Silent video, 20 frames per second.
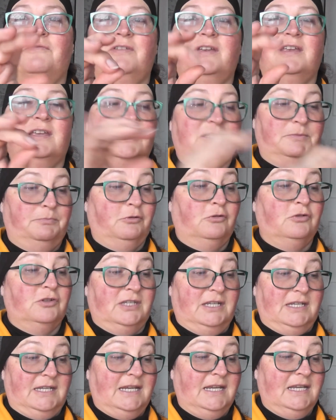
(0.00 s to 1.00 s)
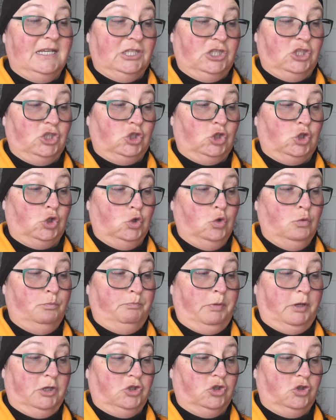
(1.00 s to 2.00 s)
fingers because it is
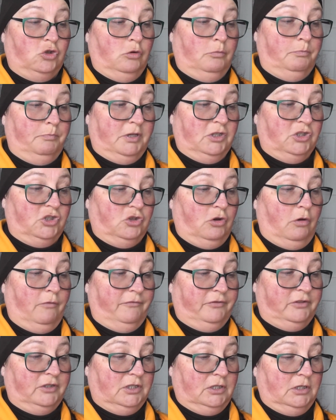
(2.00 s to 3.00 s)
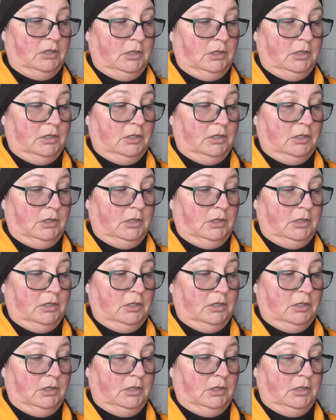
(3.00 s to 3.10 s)
super soft.